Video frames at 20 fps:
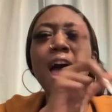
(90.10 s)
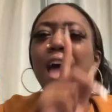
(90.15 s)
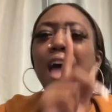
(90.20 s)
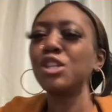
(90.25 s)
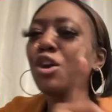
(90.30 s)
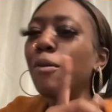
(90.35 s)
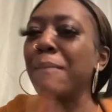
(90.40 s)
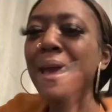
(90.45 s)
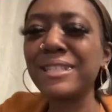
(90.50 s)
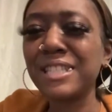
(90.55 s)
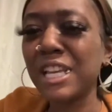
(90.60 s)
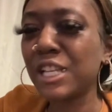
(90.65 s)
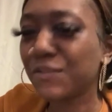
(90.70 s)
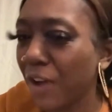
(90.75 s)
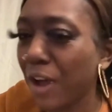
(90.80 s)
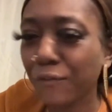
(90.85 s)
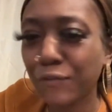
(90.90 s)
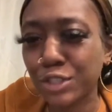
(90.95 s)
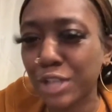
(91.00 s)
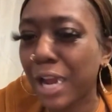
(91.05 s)
You messy as
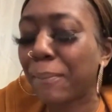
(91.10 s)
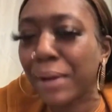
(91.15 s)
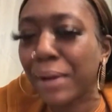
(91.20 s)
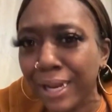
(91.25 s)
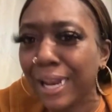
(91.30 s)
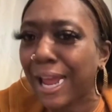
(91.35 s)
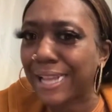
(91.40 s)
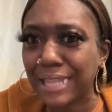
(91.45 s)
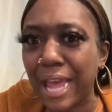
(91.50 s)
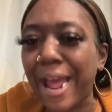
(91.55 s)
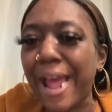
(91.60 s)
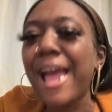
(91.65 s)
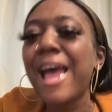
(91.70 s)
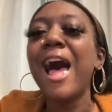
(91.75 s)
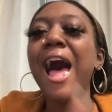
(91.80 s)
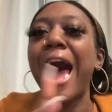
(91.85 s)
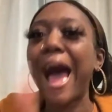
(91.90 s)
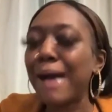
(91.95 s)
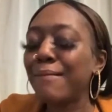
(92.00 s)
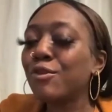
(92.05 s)
fuck with trying to put it like that.
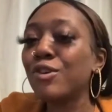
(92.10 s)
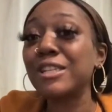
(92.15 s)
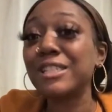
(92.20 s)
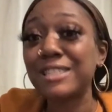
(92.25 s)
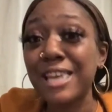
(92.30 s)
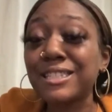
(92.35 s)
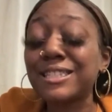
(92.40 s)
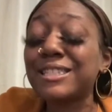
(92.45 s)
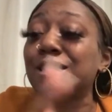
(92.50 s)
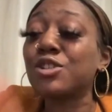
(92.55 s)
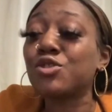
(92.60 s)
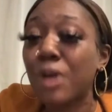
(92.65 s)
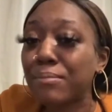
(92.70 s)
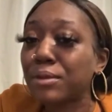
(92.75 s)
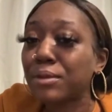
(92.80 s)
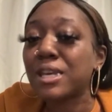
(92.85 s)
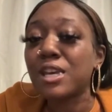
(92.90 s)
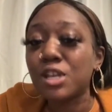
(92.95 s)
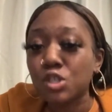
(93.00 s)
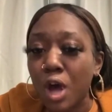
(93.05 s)
I'm going to Texas to drop
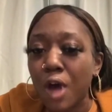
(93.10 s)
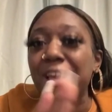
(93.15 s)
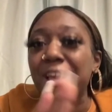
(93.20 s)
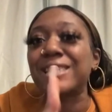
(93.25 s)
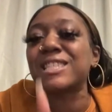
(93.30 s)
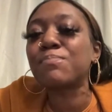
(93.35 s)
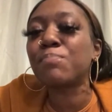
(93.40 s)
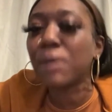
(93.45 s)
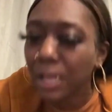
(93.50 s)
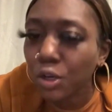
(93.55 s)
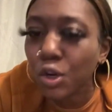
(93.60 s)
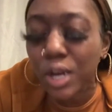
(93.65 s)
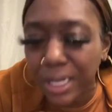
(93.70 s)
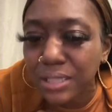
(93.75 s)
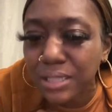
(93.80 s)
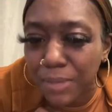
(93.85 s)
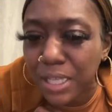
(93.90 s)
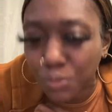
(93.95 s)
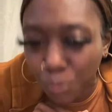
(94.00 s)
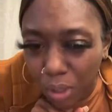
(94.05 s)
the kids off and spend
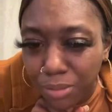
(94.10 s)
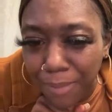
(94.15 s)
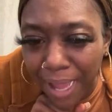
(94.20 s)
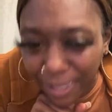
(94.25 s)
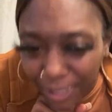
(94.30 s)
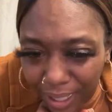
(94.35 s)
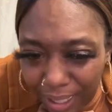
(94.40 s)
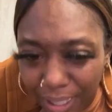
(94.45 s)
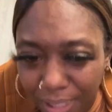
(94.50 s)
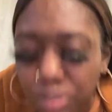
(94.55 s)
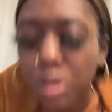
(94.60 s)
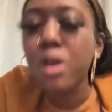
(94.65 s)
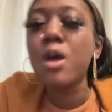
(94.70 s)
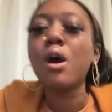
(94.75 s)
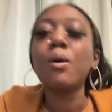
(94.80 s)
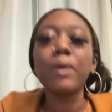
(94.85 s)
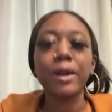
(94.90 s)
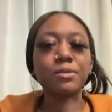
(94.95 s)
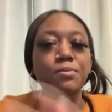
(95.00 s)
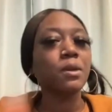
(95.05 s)
Christmas with my kids.
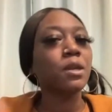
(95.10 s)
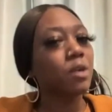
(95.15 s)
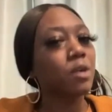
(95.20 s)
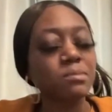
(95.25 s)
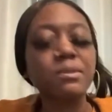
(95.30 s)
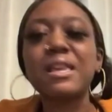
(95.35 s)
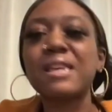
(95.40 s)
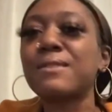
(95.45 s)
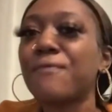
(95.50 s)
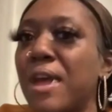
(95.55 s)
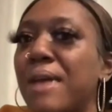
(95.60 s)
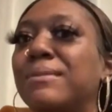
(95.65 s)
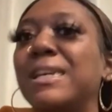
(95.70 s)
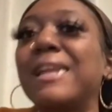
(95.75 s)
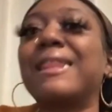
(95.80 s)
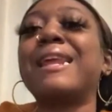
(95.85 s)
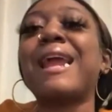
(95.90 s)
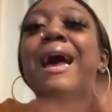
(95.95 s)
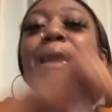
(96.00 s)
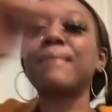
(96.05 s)
We are spending Christmas as a family,
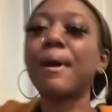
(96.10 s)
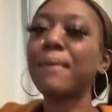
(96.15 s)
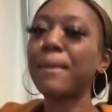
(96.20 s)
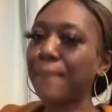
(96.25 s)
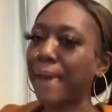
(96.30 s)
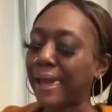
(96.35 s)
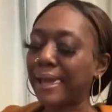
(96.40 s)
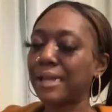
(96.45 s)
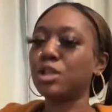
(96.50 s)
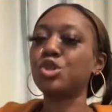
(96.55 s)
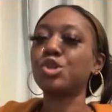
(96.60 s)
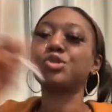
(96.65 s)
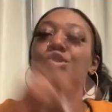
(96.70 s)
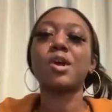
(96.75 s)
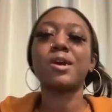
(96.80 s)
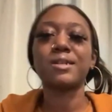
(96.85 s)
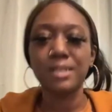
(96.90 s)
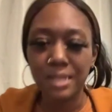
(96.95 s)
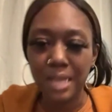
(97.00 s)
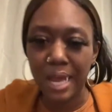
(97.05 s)
and then I'm coming back and the children
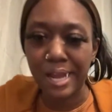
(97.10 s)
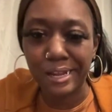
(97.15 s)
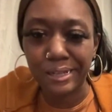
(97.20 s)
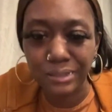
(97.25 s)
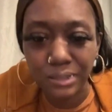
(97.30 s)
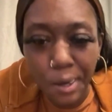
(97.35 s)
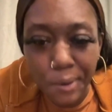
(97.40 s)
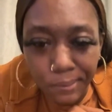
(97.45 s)
are staying.